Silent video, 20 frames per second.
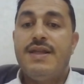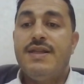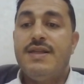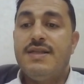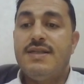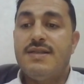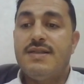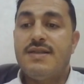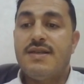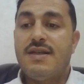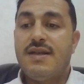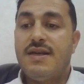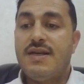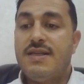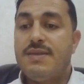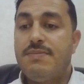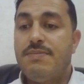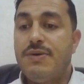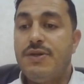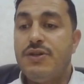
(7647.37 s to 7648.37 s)
This is a
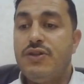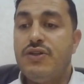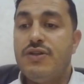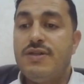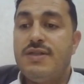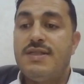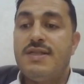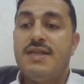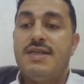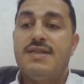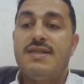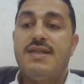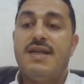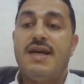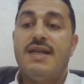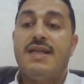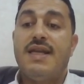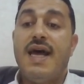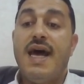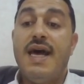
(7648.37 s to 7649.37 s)
nice picture, says
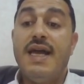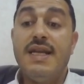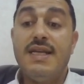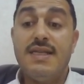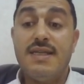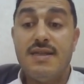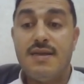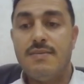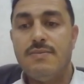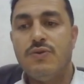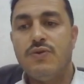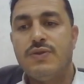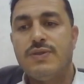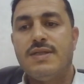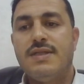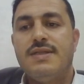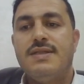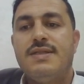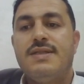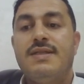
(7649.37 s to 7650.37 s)
that
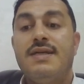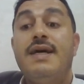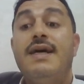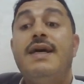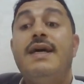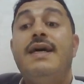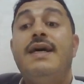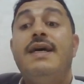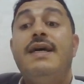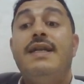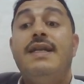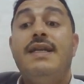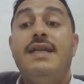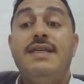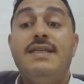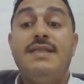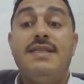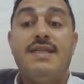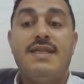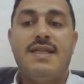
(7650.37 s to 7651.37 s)
anastomosis
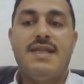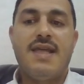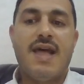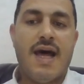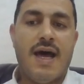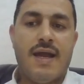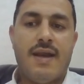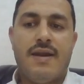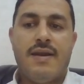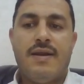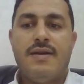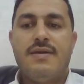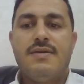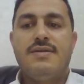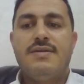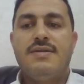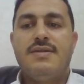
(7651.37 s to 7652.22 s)
less than